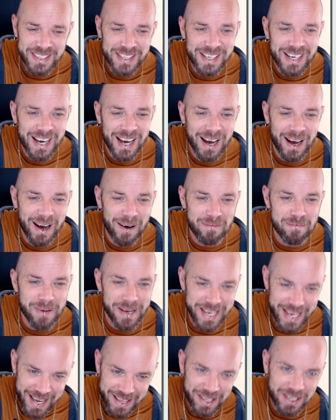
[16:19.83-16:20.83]

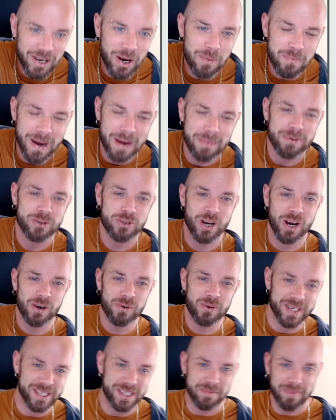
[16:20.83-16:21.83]
But yeah, the Combat
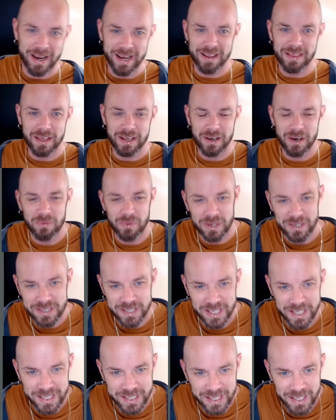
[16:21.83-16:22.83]
Patrol is the main thing I
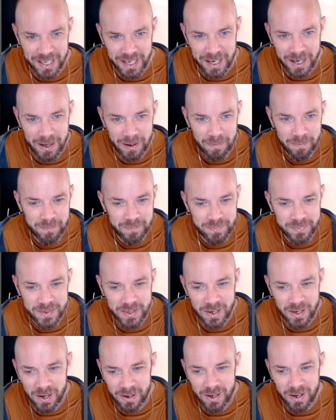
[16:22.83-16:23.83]
wanted. I'm
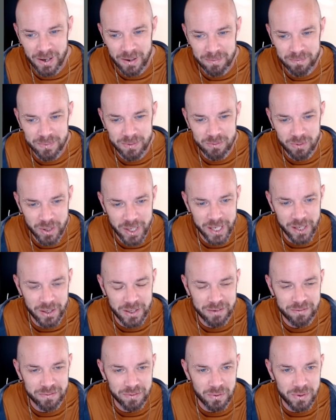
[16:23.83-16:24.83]
really
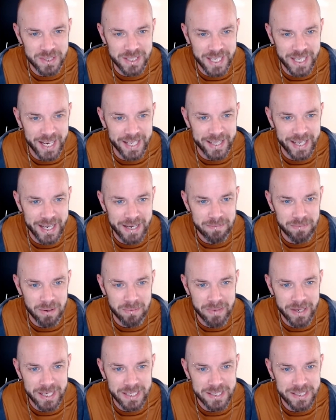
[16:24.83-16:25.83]
looking forward to getting that in my
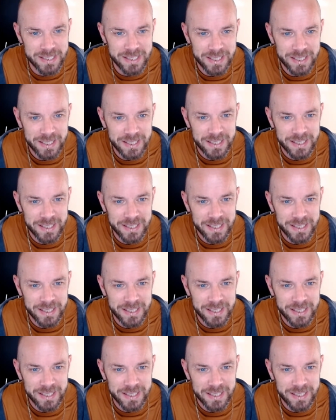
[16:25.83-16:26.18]
mitts.